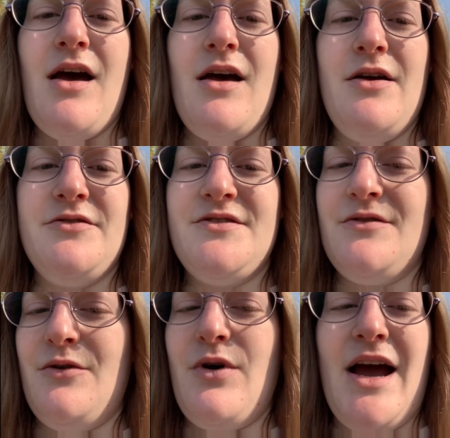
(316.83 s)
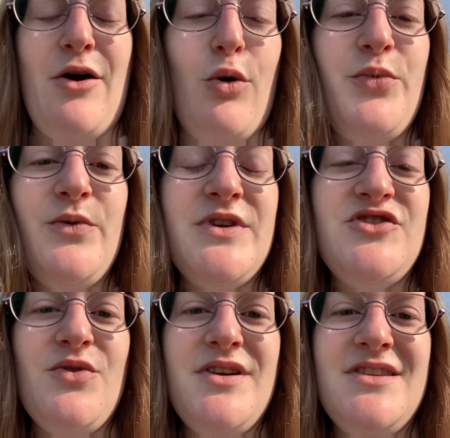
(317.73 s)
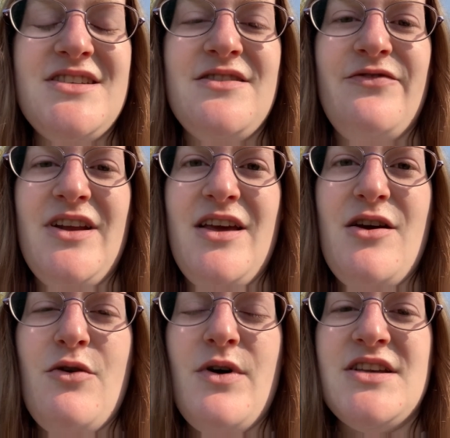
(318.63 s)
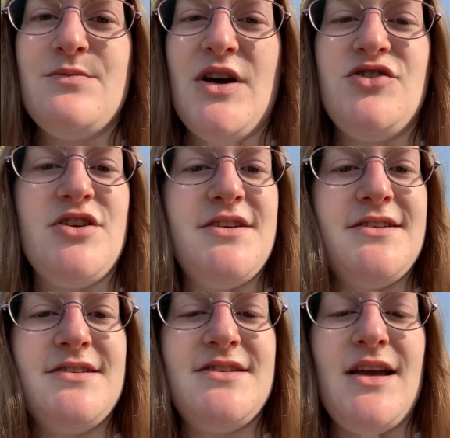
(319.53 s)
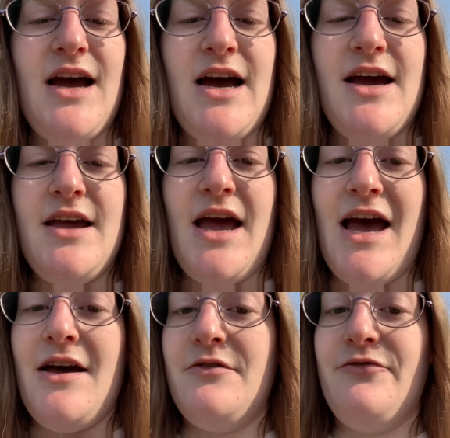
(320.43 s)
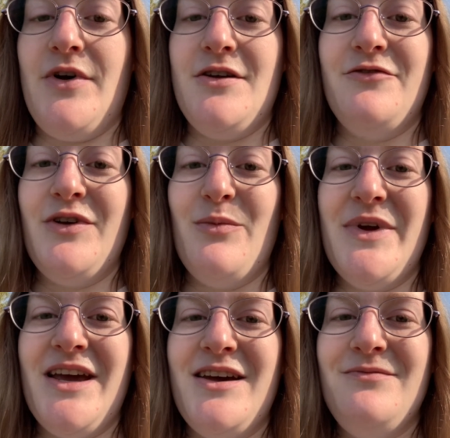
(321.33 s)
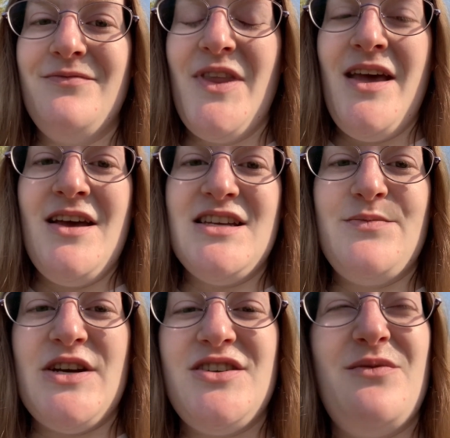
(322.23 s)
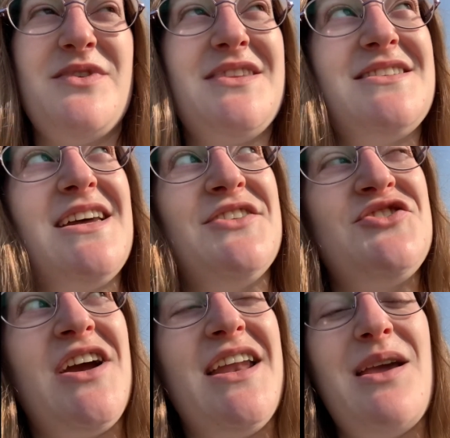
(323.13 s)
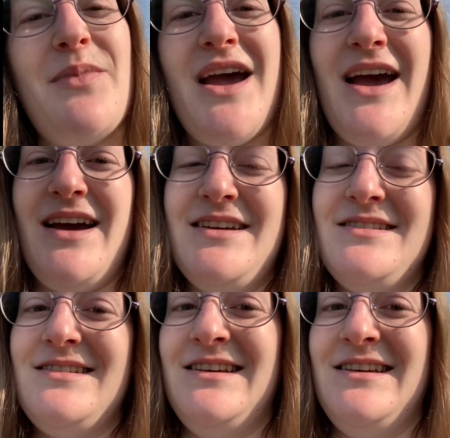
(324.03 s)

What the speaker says: So I hope you enjoyed this video as much as I had fun filming it, especially with the sun shining in my eyes.